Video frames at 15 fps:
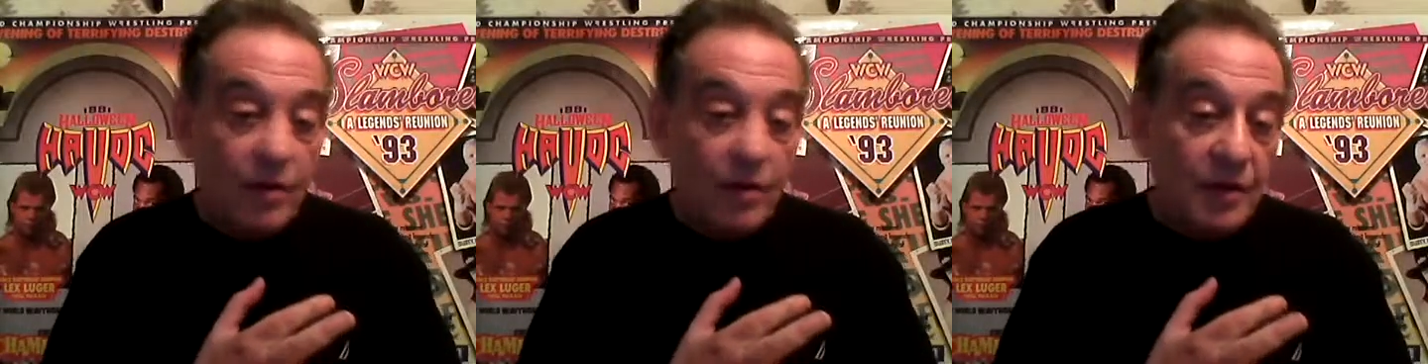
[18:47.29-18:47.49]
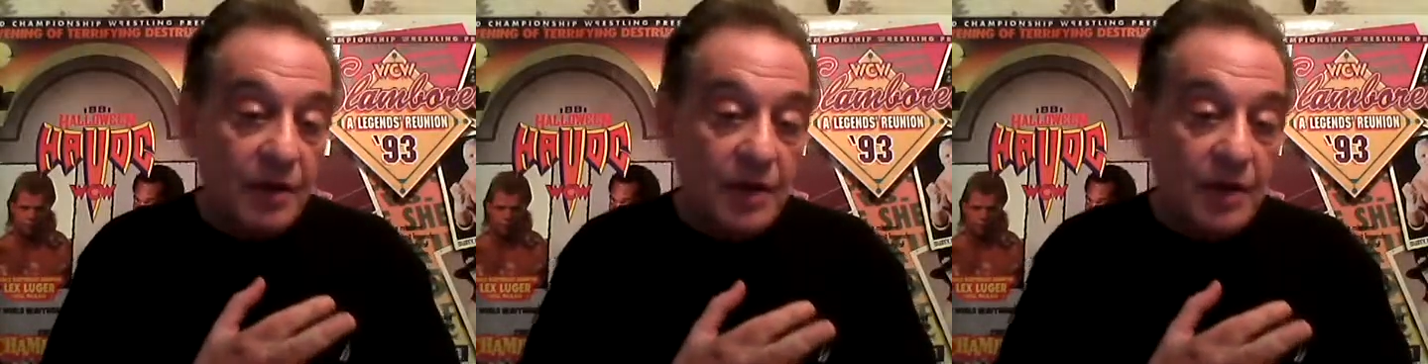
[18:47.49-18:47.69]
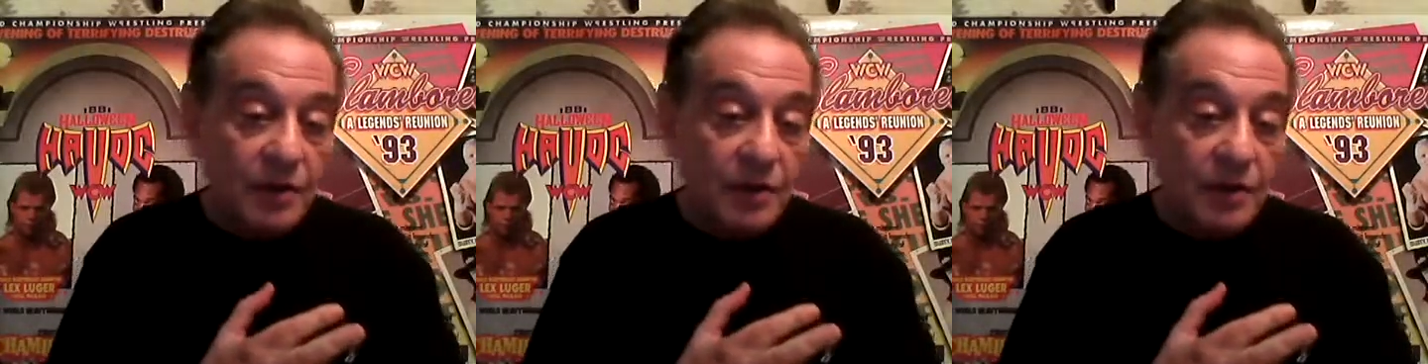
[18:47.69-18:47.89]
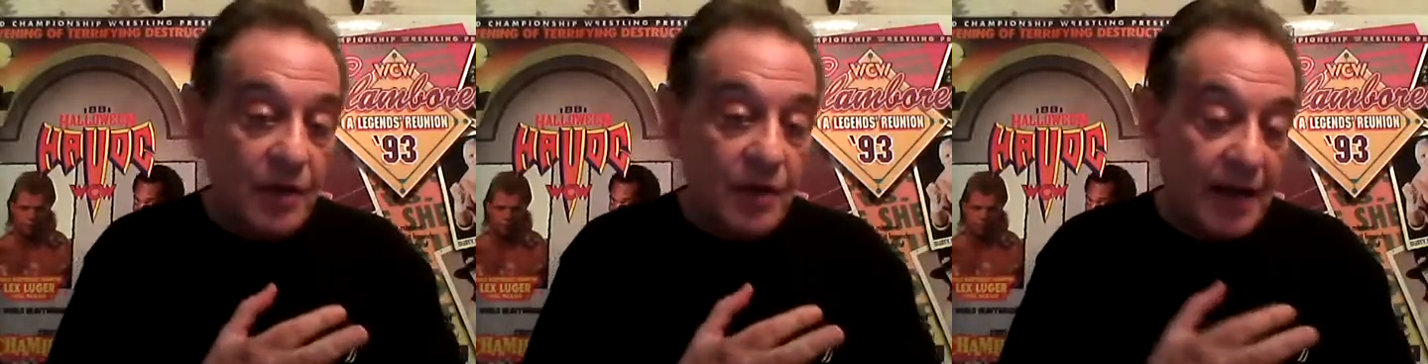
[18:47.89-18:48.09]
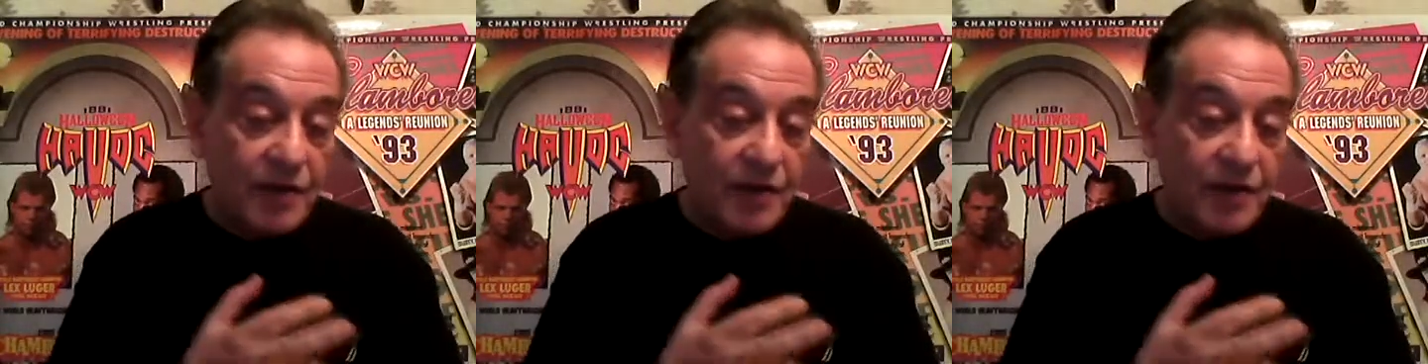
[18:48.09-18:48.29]
only do we
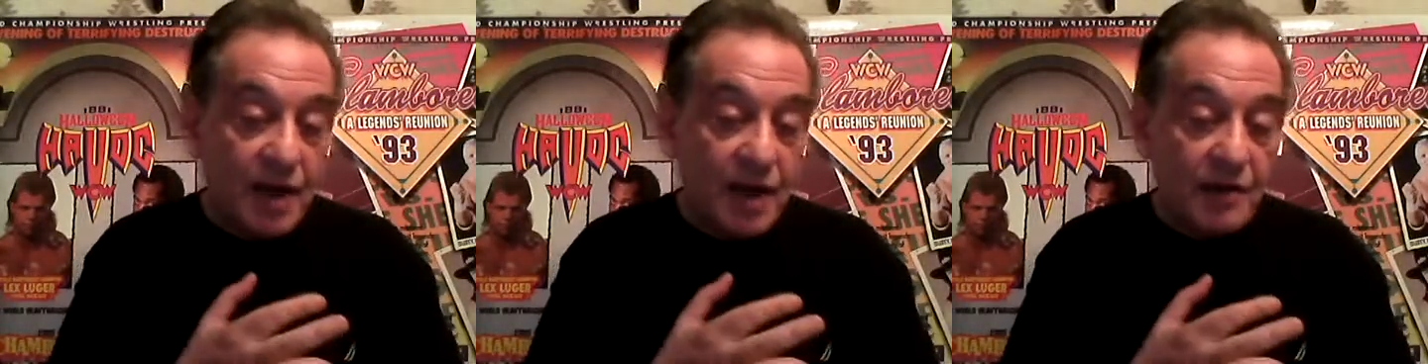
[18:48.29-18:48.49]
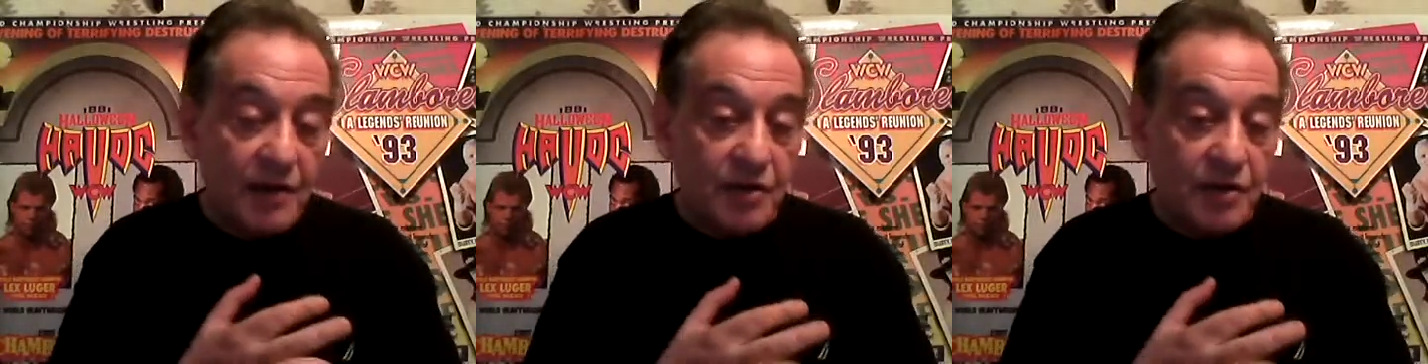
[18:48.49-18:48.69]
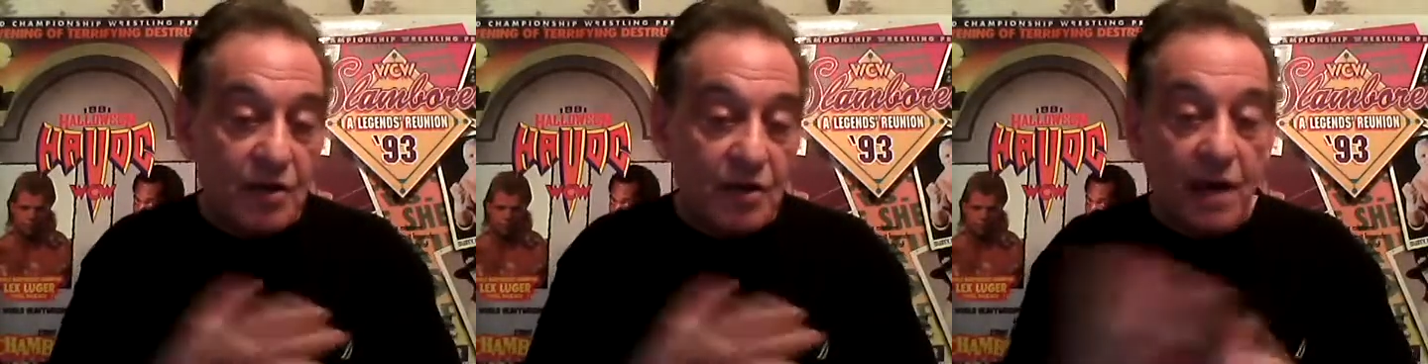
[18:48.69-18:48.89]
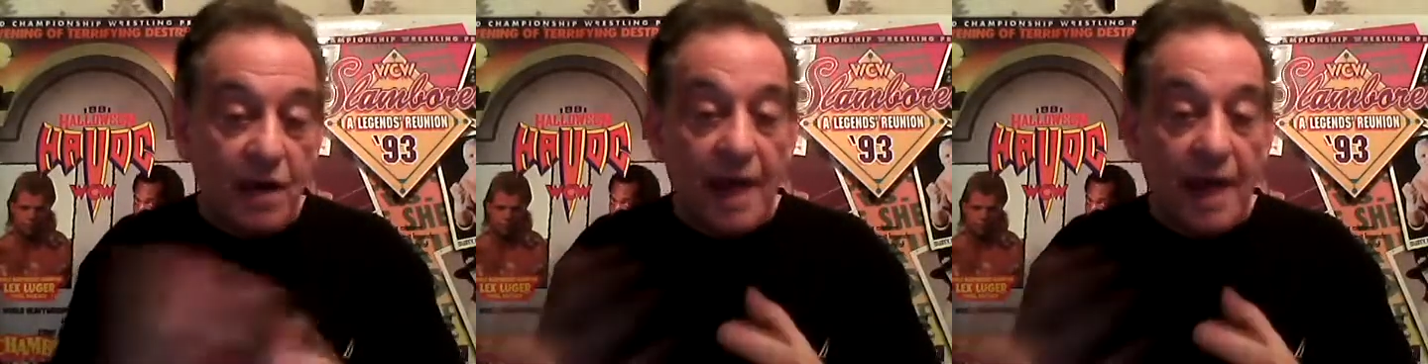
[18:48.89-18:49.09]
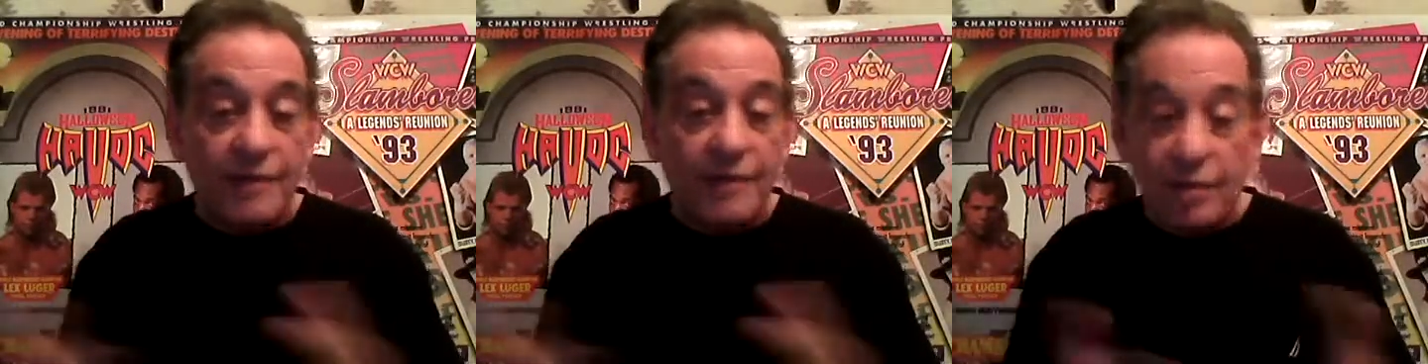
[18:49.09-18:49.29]
get a chance to talk
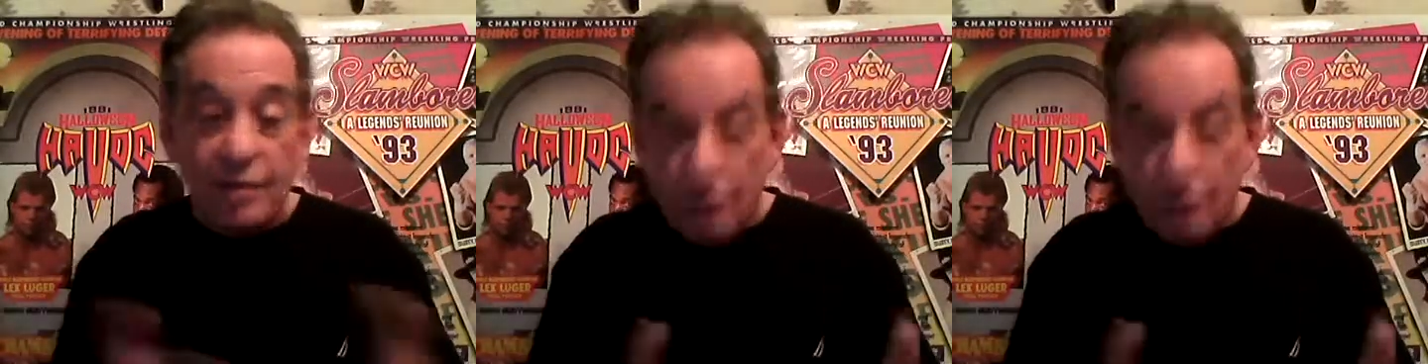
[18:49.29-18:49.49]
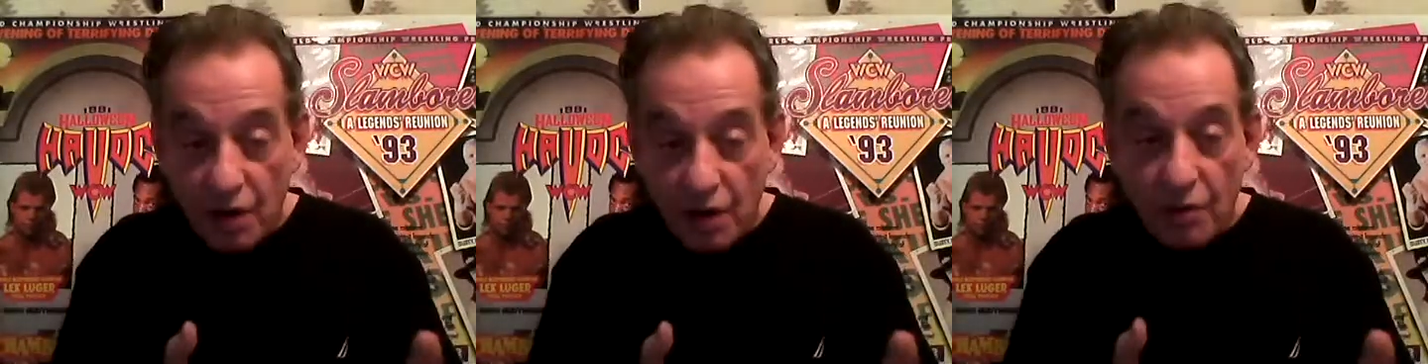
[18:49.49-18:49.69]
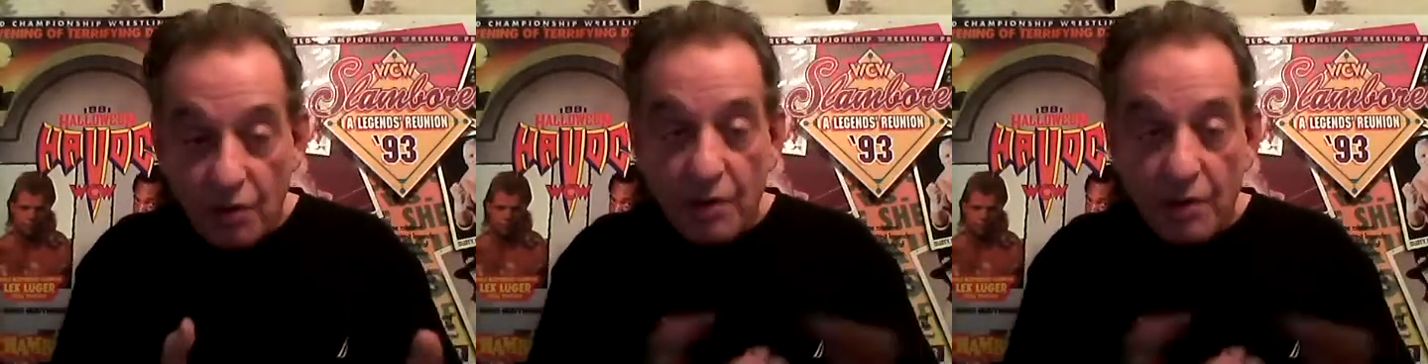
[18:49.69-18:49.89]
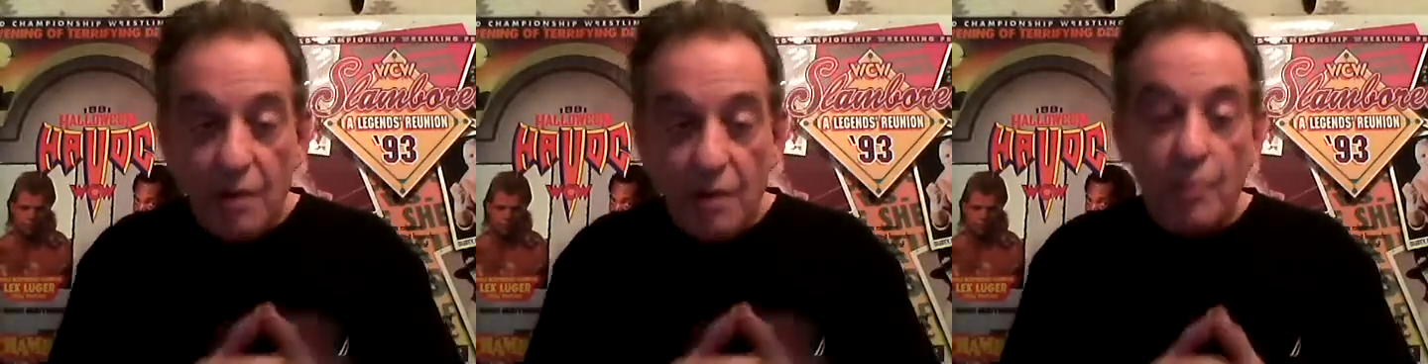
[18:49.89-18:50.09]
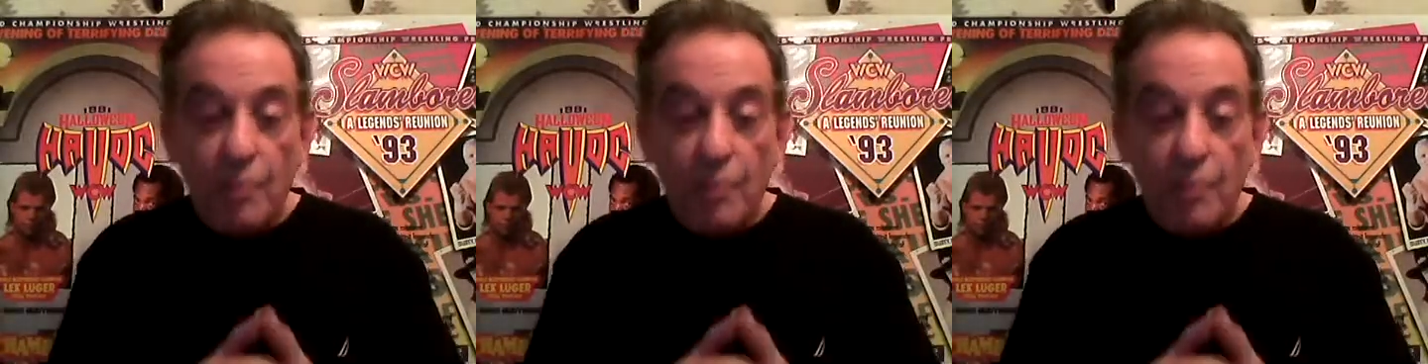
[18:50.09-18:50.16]
after the show,